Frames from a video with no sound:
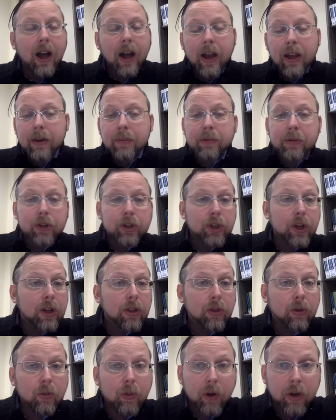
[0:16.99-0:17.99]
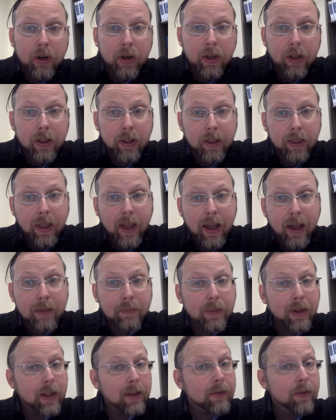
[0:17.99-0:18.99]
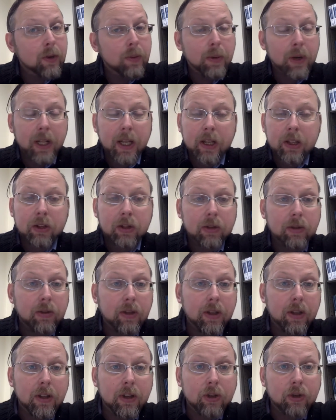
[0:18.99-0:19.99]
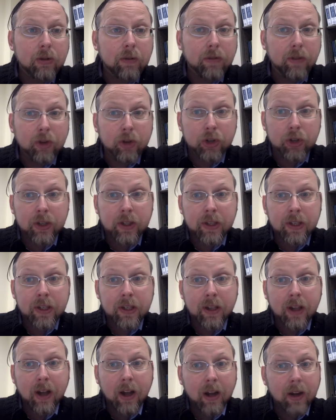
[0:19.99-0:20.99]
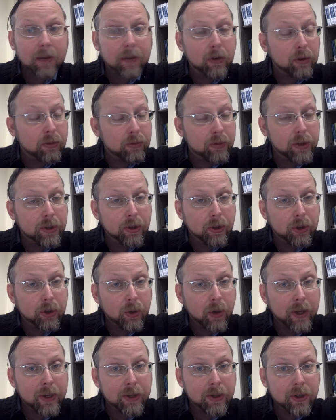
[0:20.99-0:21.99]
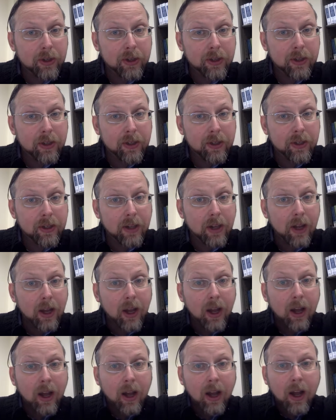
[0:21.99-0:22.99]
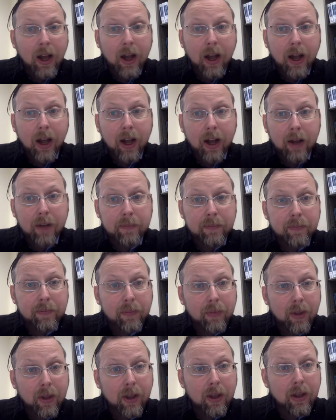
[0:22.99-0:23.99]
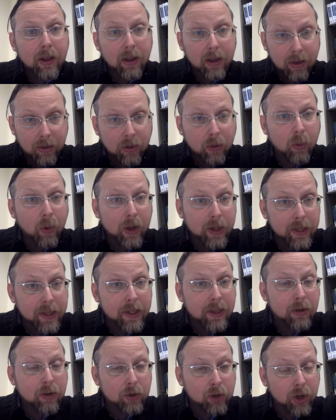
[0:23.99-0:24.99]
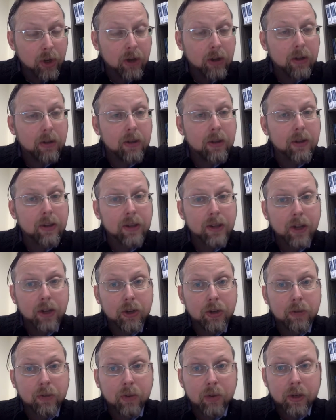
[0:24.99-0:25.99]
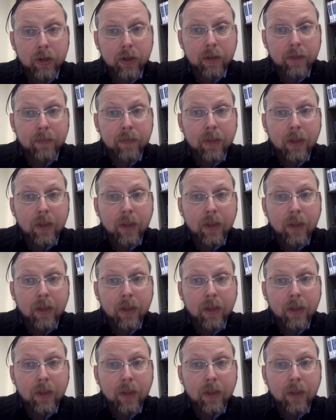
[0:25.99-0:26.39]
I appreciate the work that many of you put into the initial versions of your research questions, the ones that you shared on the discussion board.